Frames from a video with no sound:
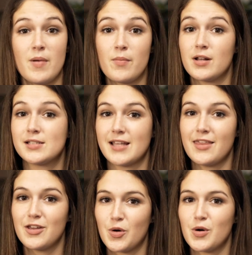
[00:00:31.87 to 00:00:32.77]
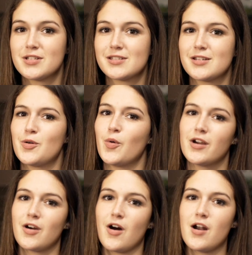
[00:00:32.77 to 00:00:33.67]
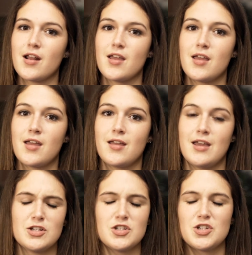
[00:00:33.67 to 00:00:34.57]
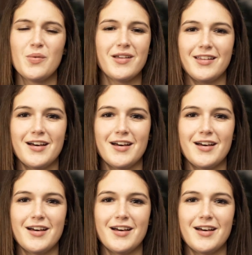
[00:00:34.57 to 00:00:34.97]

Remember to stay the course, work hard, and just do what you